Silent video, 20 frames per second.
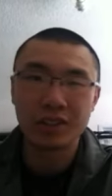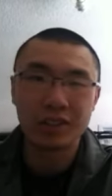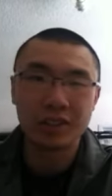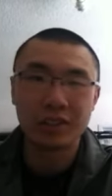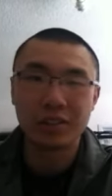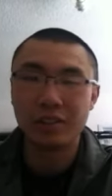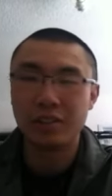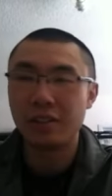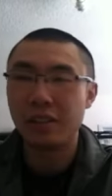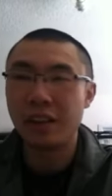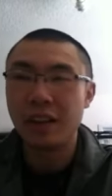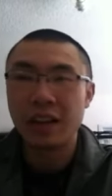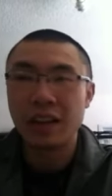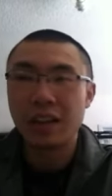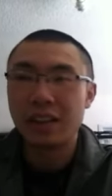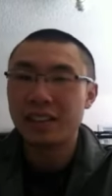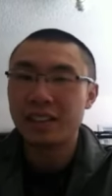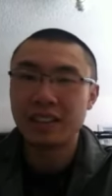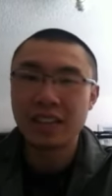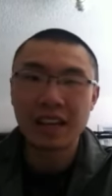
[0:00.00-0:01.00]
so
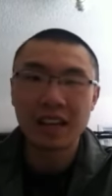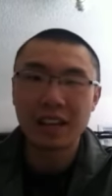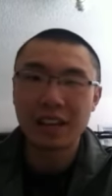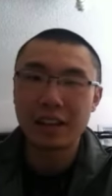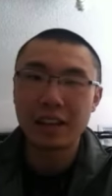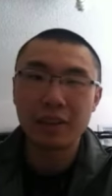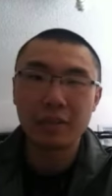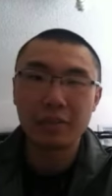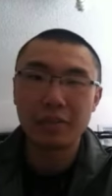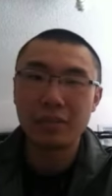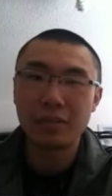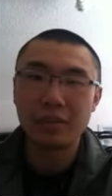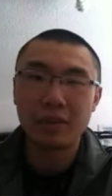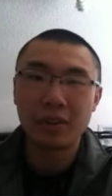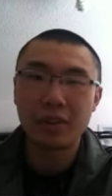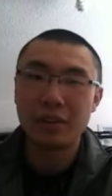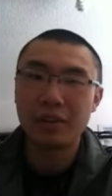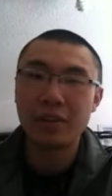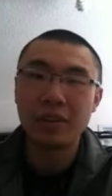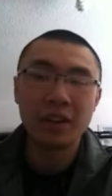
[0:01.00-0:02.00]
standing up, you
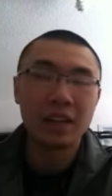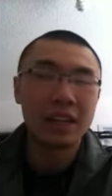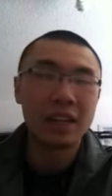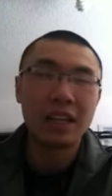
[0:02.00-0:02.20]
know,